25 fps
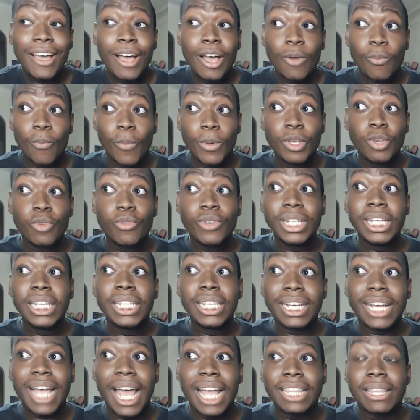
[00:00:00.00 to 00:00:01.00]
When you really
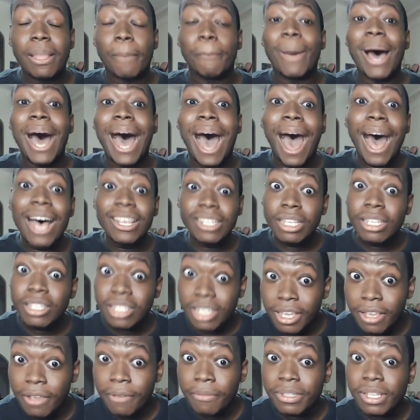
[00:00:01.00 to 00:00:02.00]
look at the
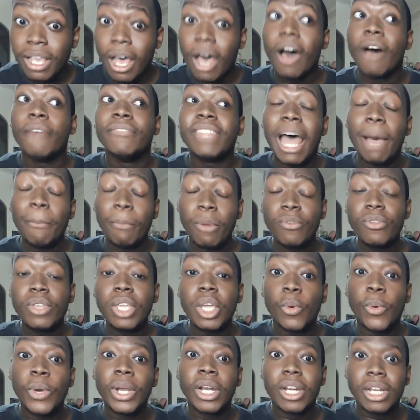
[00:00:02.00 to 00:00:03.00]
positives of that movie,
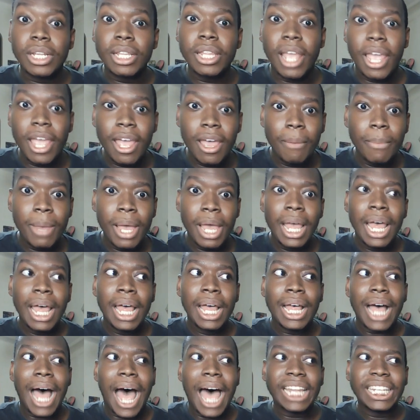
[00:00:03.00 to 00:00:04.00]
Queen of the Damned,
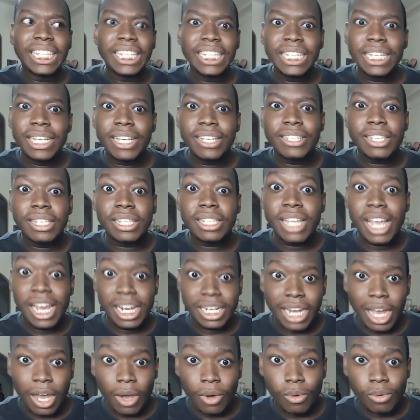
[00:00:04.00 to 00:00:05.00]
Aaliyah is the
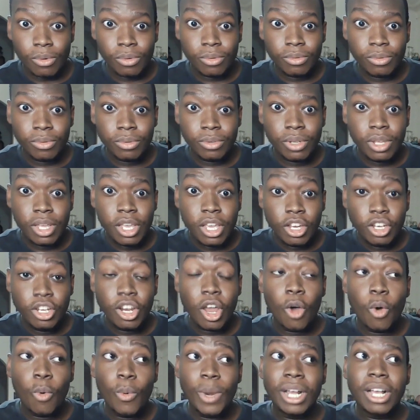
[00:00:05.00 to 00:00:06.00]
standout. You
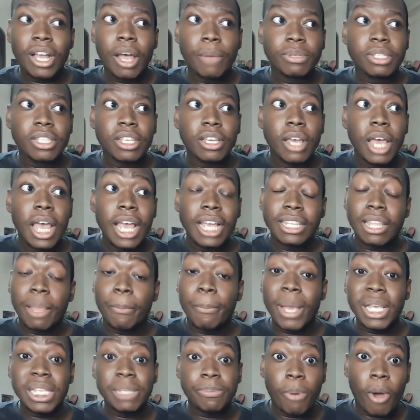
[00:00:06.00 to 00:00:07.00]
know, when it comes to the
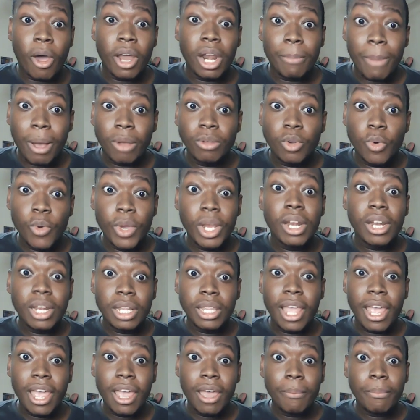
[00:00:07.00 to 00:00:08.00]
best part about Queen of the
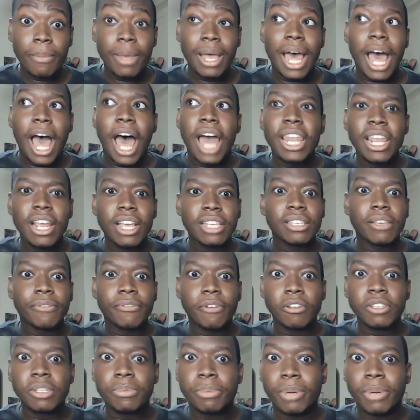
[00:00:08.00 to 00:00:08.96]
Damned, Aaliyah is in first